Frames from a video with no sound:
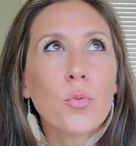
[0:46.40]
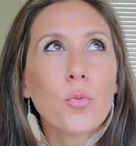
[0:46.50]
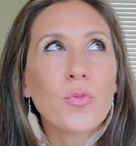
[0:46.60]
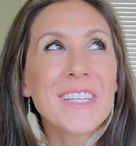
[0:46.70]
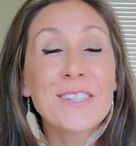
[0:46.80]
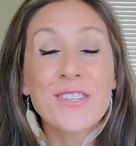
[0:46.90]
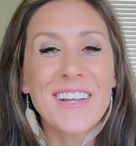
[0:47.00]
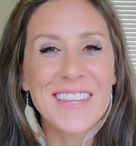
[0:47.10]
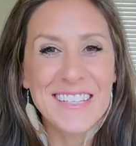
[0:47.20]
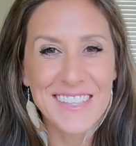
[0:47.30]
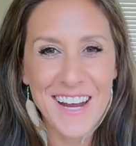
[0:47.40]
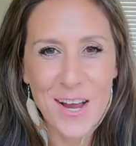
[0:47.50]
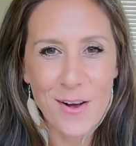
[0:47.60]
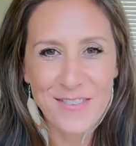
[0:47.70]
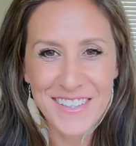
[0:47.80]
These are not things that I
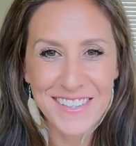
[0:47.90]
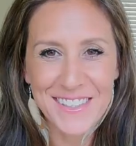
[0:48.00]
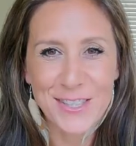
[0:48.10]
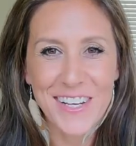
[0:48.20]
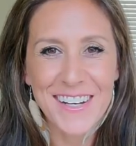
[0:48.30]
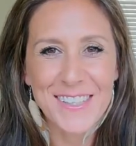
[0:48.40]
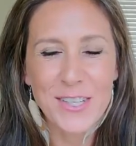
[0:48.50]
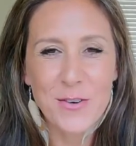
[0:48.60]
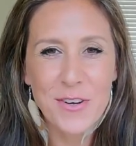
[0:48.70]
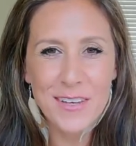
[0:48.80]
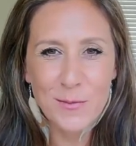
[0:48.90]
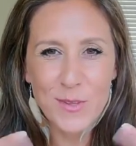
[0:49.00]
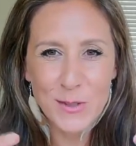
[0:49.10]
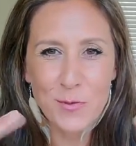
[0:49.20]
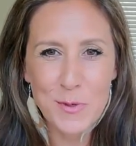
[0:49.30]
often get to share. So
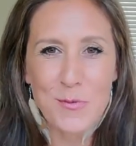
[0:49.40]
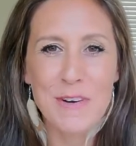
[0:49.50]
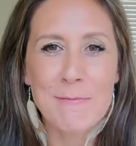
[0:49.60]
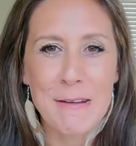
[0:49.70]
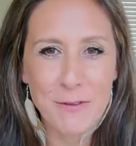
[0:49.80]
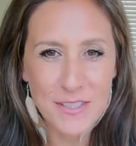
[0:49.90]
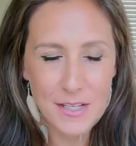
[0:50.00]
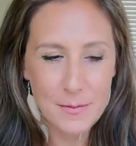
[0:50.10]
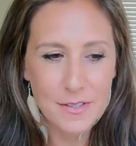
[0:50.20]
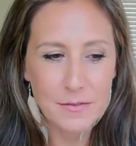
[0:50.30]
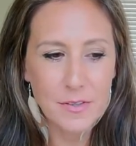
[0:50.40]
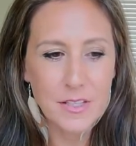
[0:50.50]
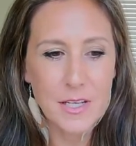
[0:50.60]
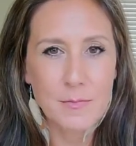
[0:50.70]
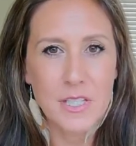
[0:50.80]
this will be one of my first times of
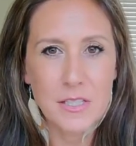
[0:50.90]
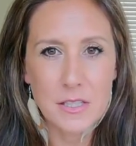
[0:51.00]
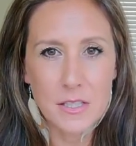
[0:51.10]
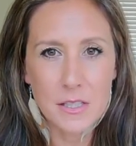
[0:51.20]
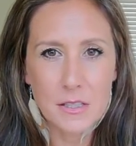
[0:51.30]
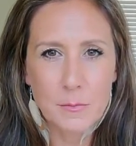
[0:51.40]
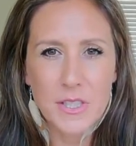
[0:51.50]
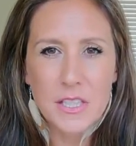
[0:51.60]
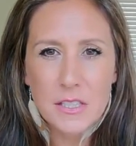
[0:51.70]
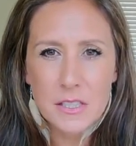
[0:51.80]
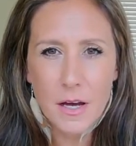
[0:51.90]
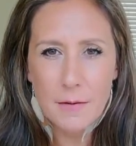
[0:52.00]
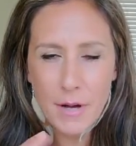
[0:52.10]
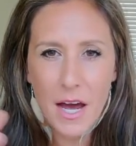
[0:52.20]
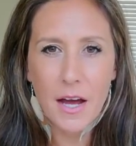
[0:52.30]
attempting to begin to
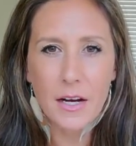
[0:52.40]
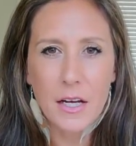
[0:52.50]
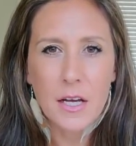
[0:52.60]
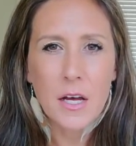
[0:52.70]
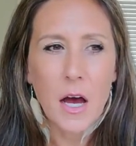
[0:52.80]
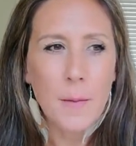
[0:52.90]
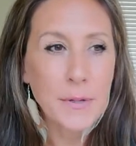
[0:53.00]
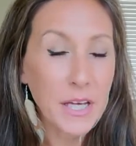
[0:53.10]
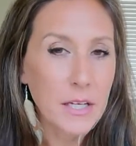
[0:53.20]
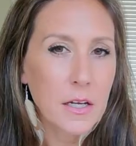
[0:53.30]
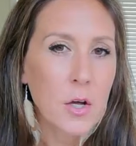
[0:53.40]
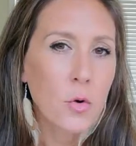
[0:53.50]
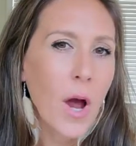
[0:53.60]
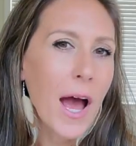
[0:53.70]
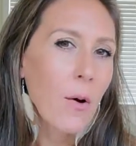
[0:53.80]
unpack a bit
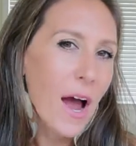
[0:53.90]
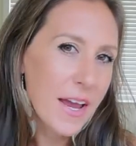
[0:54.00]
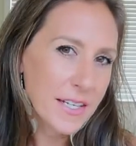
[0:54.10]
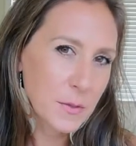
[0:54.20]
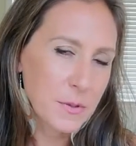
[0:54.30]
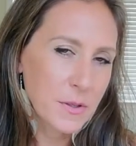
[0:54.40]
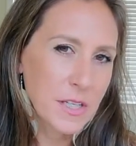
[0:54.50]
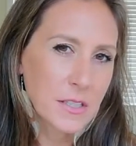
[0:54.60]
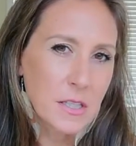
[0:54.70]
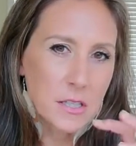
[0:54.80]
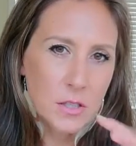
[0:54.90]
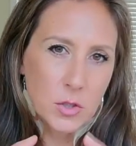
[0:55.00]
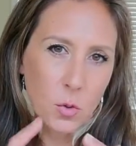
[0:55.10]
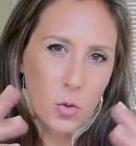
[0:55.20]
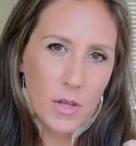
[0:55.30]
how I experience these
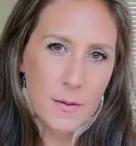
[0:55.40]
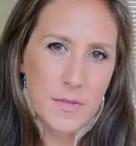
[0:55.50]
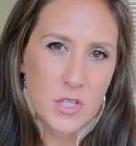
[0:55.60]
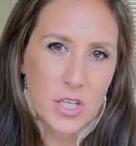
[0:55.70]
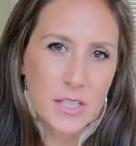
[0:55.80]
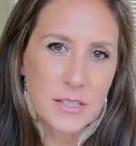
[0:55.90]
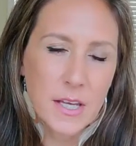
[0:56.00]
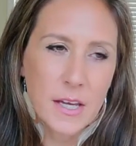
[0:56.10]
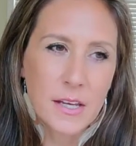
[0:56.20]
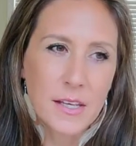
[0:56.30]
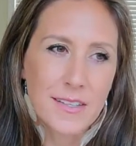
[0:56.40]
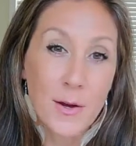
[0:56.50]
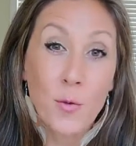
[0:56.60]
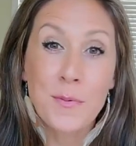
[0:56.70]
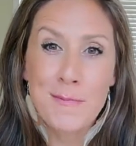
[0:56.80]
soul images. And there
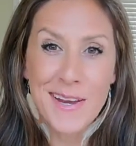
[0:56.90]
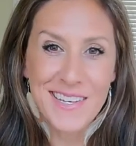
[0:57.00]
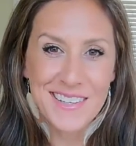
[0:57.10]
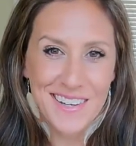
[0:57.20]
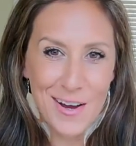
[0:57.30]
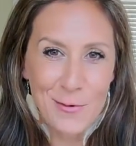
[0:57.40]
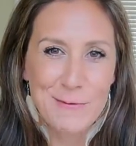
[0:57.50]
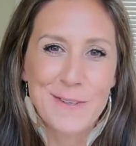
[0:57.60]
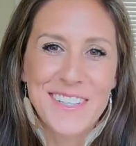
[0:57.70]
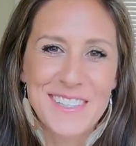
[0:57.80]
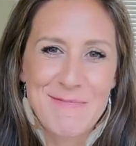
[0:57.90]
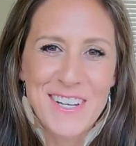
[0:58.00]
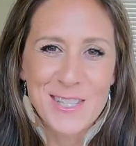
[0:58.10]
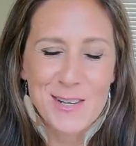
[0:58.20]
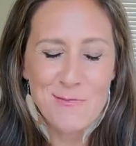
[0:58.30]
will be many that I will forget to
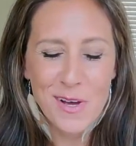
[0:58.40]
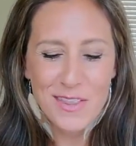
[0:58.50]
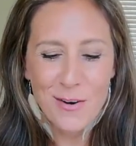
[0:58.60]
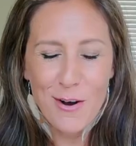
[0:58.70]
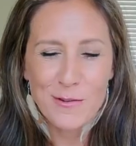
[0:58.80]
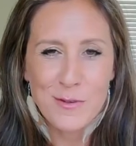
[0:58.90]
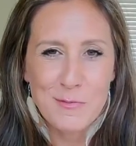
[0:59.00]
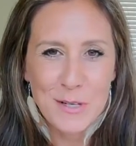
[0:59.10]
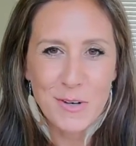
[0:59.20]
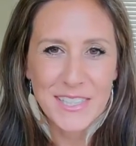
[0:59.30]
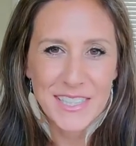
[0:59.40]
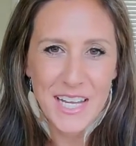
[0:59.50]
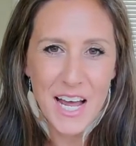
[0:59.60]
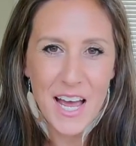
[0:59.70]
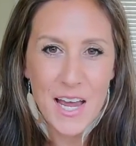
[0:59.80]
mention, but there are a few big ones that
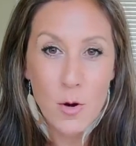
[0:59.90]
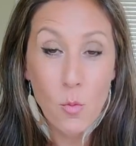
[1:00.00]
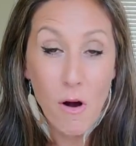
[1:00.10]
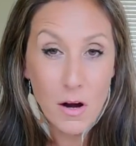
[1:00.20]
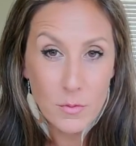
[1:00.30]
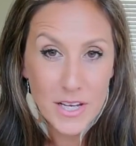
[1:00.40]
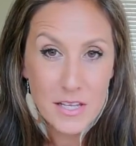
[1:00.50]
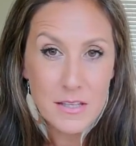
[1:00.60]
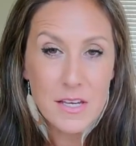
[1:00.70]
I walk with